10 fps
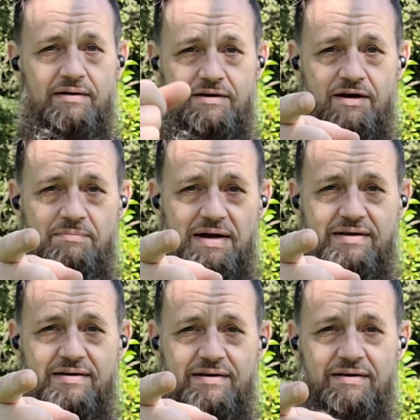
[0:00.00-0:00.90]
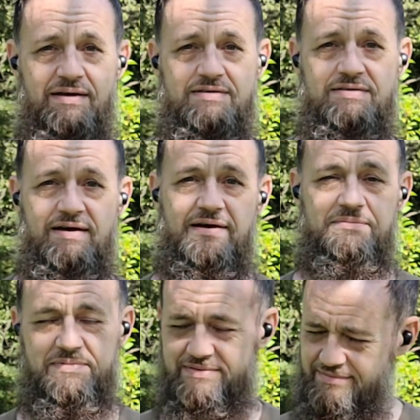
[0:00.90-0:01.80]
Come back again next time.
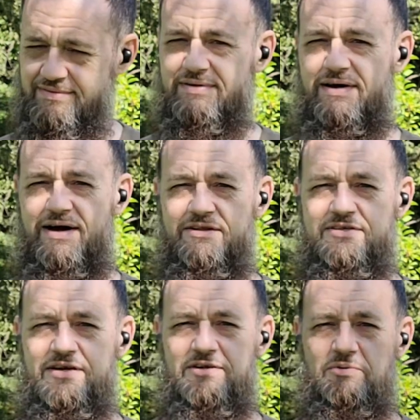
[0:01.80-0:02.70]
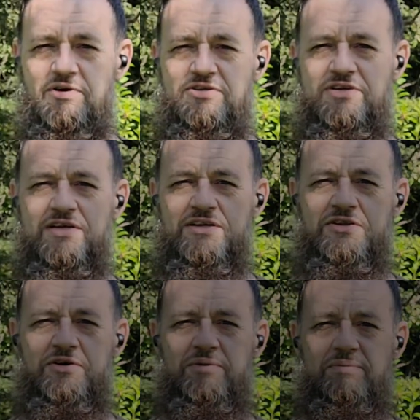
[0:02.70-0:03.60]
I'll tell you what you need to do.